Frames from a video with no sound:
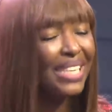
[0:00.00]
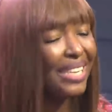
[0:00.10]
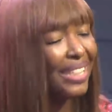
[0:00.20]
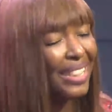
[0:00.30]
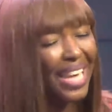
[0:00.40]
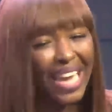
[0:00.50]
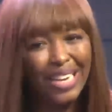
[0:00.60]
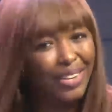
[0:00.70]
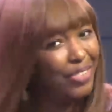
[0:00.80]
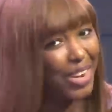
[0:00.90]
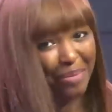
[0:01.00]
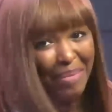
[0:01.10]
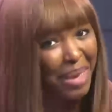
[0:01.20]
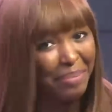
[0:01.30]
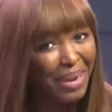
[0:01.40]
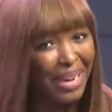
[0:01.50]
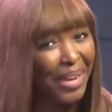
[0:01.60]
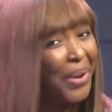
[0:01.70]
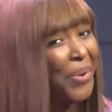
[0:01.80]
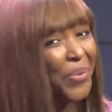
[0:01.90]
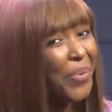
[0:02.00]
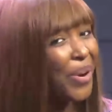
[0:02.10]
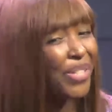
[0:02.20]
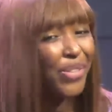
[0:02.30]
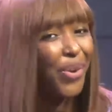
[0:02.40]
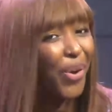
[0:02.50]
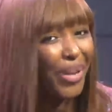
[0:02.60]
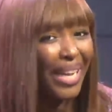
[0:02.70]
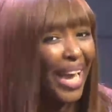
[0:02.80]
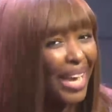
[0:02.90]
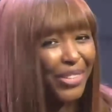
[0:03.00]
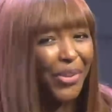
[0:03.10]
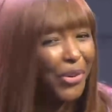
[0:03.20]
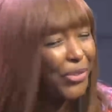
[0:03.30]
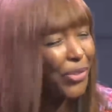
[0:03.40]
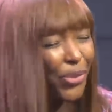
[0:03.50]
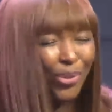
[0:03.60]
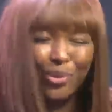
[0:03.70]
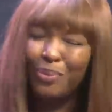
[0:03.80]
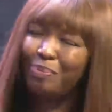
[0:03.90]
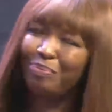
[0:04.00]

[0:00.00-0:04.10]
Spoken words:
Till then, remember, what God cannot do